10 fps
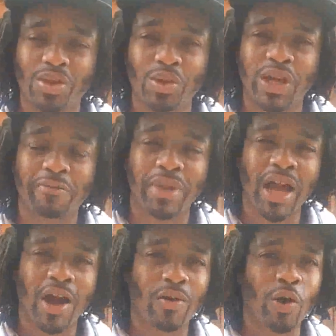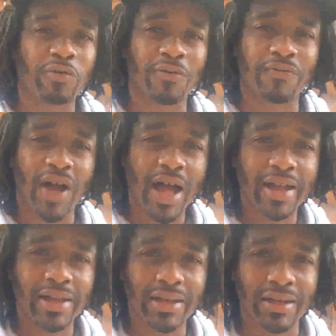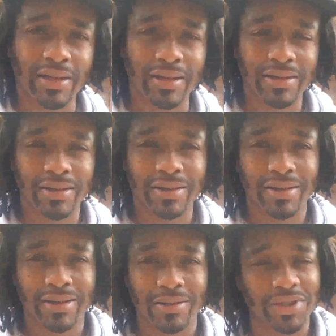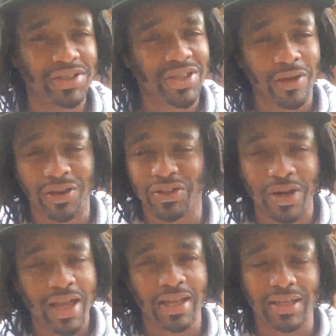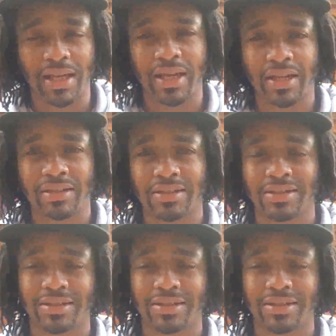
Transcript: You have power over fire. We just talking dragon lines.